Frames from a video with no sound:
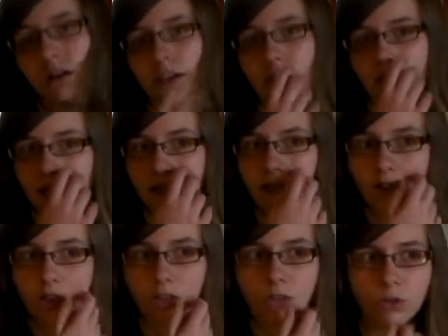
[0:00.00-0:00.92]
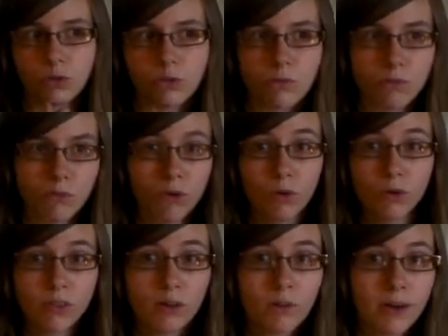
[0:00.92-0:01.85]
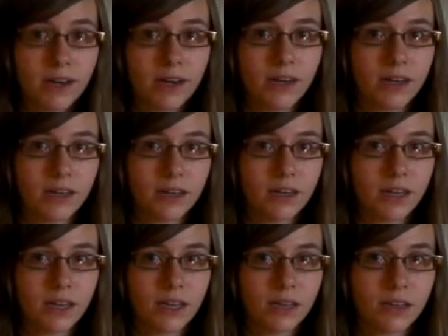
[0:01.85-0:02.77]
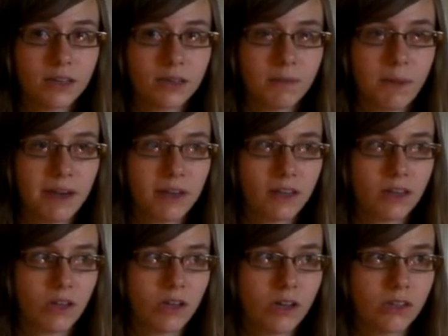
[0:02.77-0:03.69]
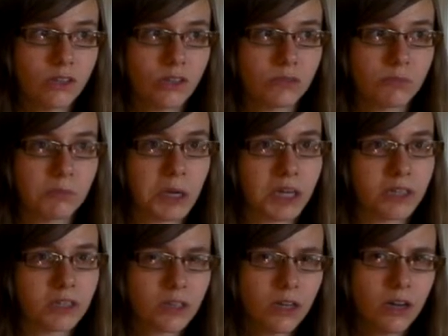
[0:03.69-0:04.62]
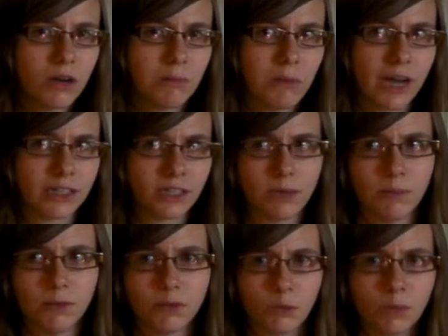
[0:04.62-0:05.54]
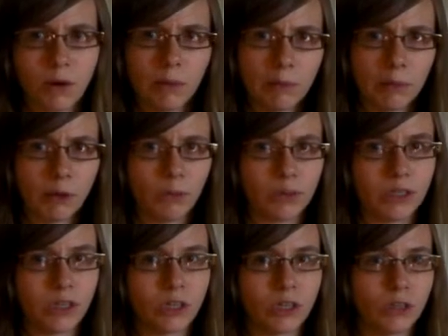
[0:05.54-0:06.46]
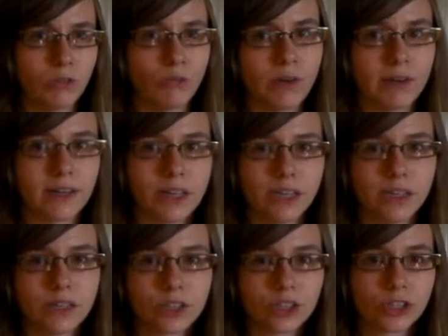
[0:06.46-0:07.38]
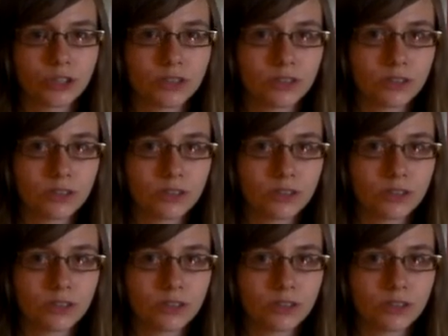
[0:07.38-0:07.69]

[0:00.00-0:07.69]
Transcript: It can include more than one dependent clause, but my examples will probably only include one each.